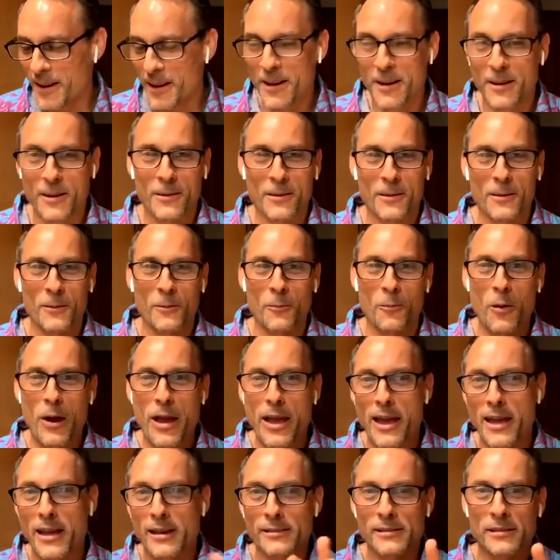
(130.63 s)

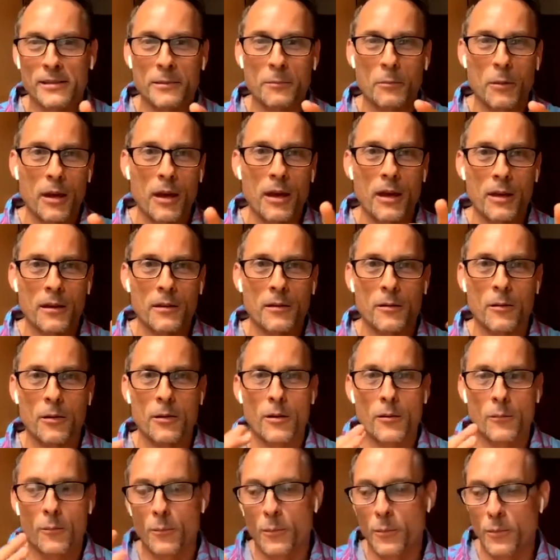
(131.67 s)
ways and
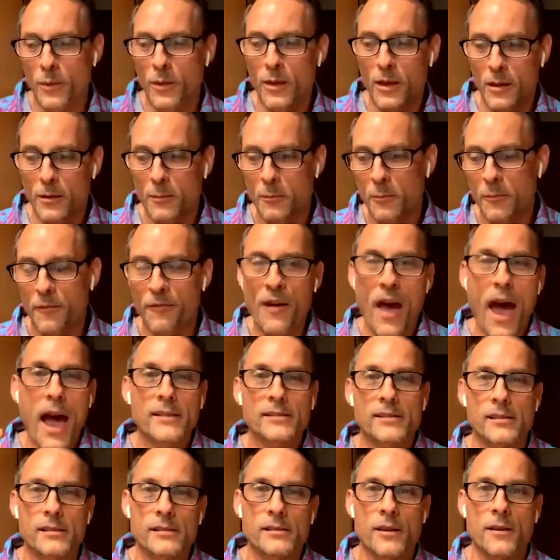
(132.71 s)
in
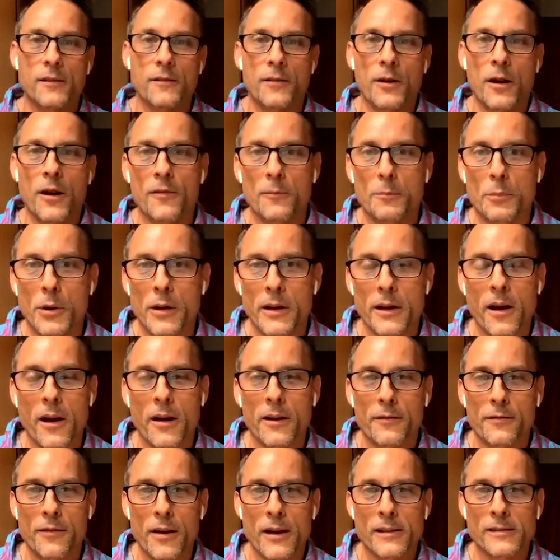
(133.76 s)
facets of putting on
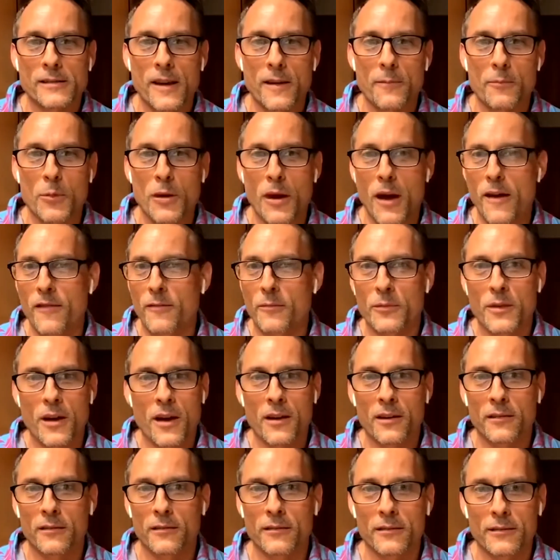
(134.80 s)
events. I've
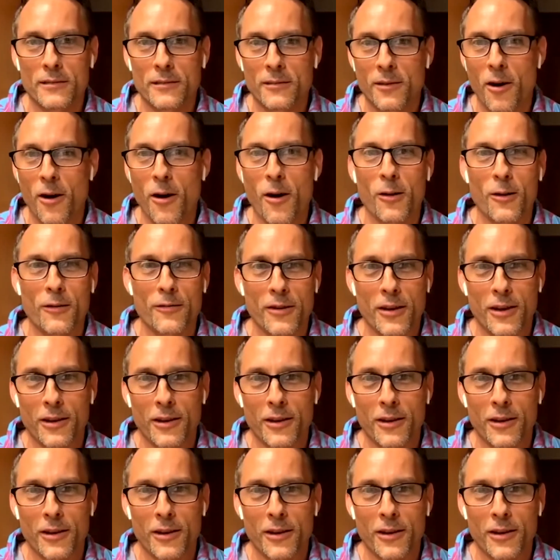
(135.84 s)
done all of it.